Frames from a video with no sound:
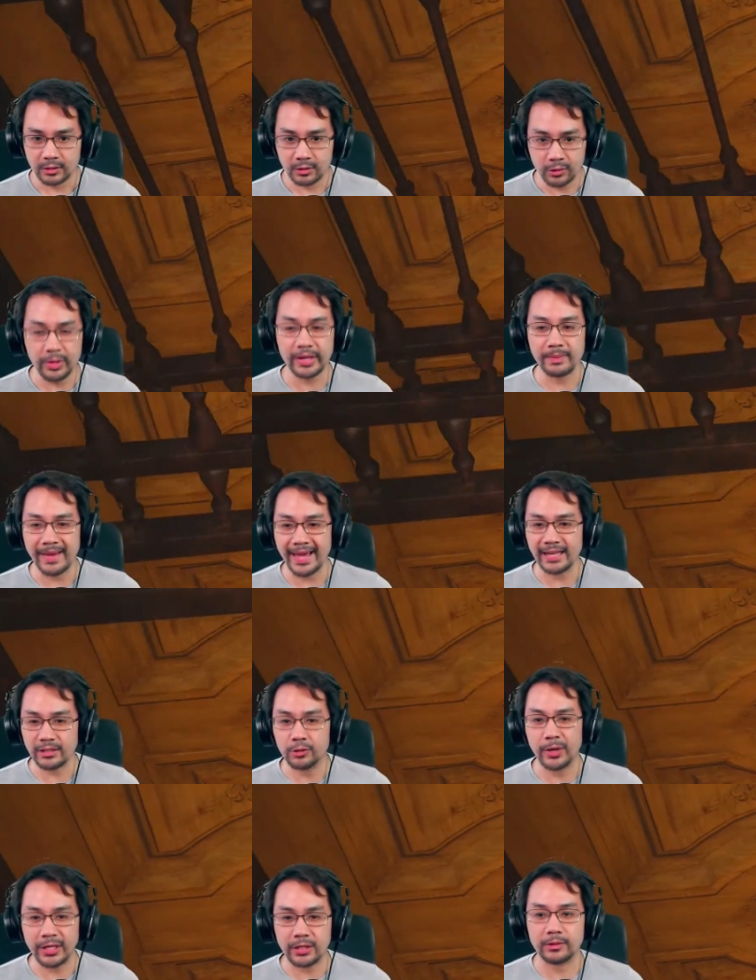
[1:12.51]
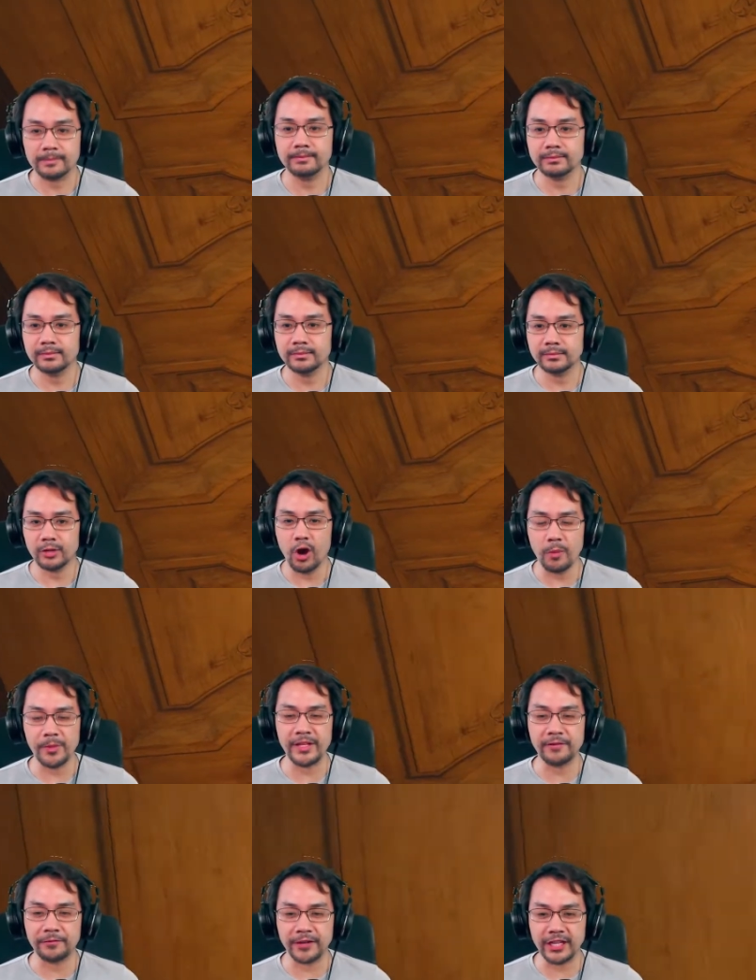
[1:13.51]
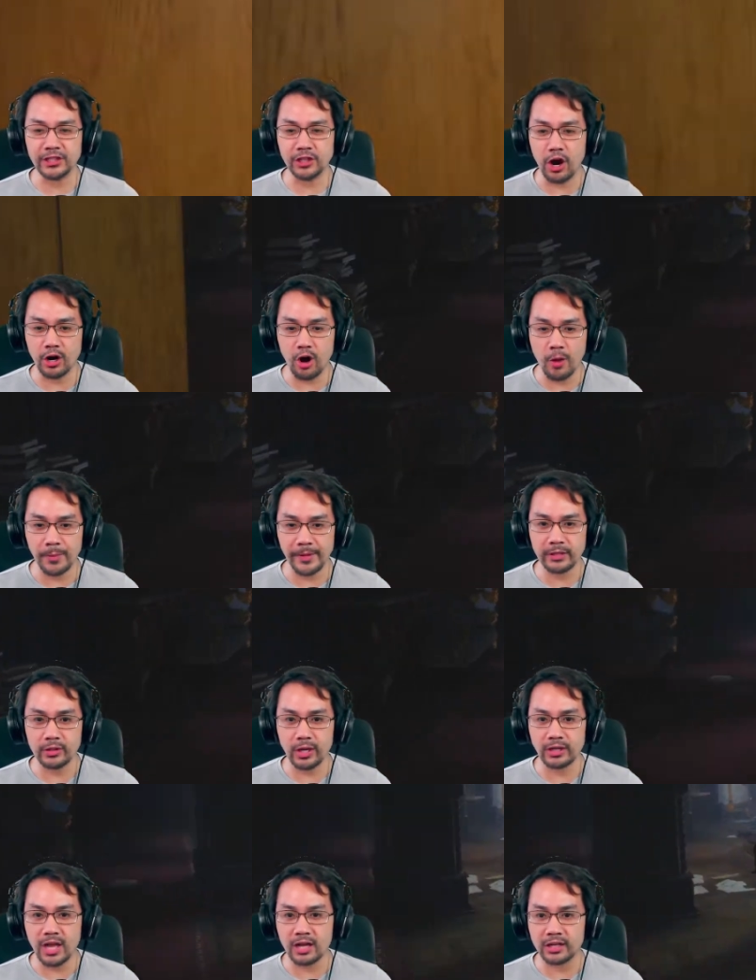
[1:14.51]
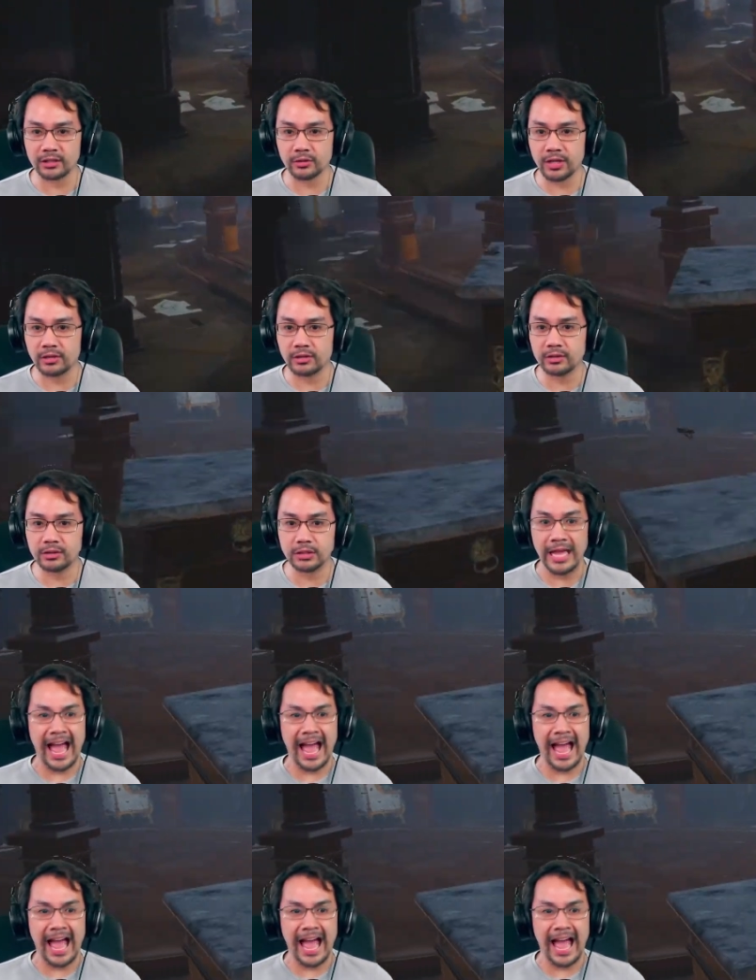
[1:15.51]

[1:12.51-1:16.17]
Quick, man, quick! Open the freaking door! Open! You unlock it! Okay, good, good.